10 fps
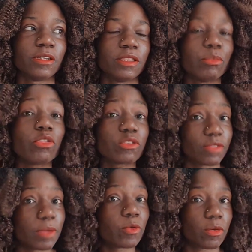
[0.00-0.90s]
both of
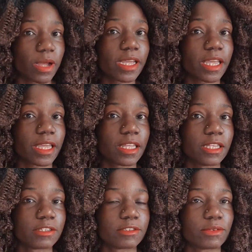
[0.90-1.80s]
them were working,
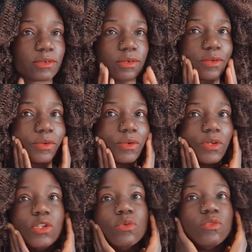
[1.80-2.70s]
so
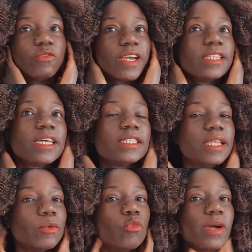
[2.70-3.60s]
you find that
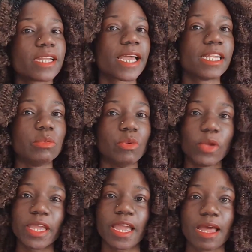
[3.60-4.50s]
the woman can't be
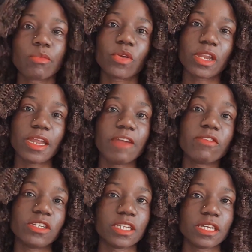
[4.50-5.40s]
waking up
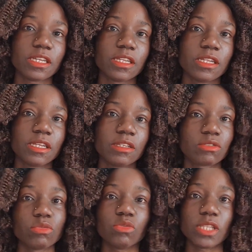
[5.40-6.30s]
every day,
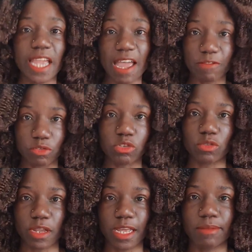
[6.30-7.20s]
so they have to
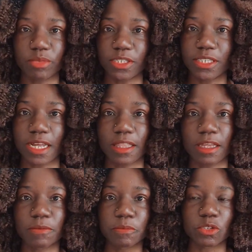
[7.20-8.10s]
help each
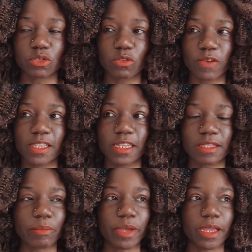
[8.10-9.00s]
other. So you find that
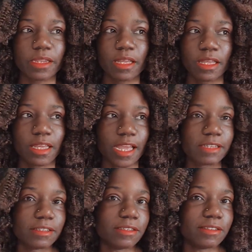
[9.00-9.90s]
the man, he
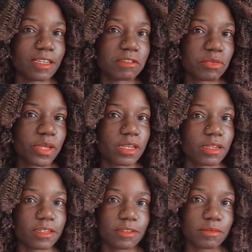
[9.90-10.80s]
has his days
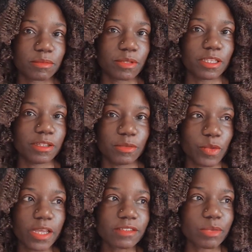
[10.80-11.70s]
where he
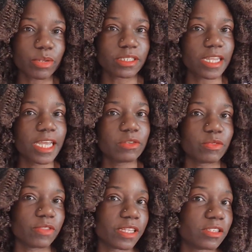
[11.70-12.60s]
wakes up at night
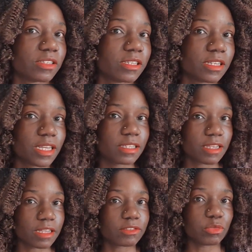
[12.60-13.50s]
if the kid
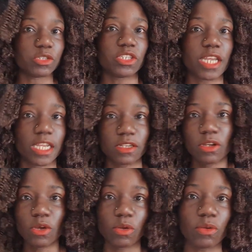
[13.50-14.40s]
has to be chained
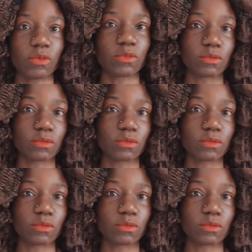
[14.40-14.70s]
or